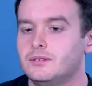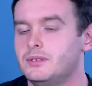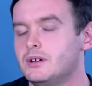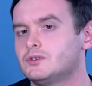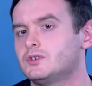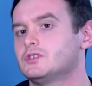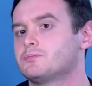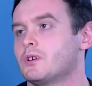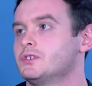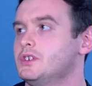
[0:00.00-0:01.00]
There's this
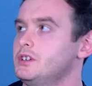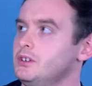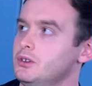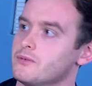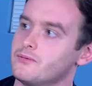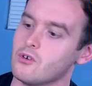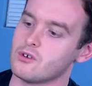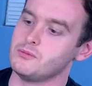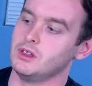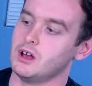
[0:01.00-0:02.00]
particular
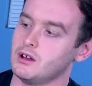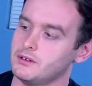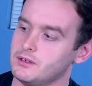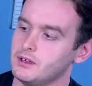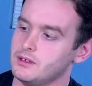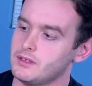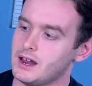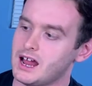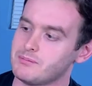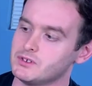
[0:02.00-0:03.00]
formula that
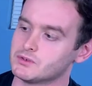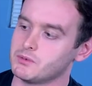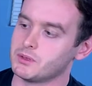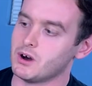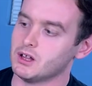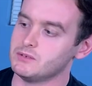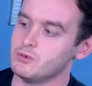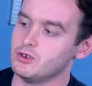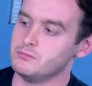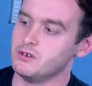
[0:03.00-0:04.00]
happens with
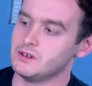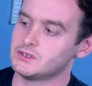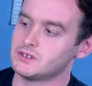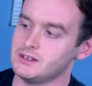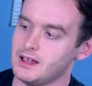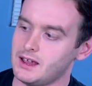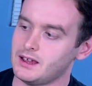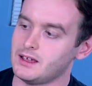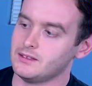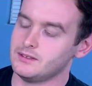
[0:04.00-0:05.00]
Hollywood movies
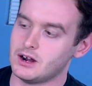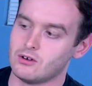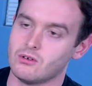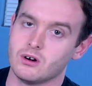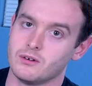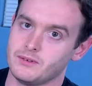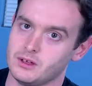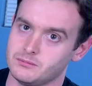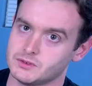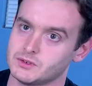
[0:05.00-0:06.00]
today that are horror
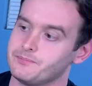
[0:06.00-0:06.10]
films.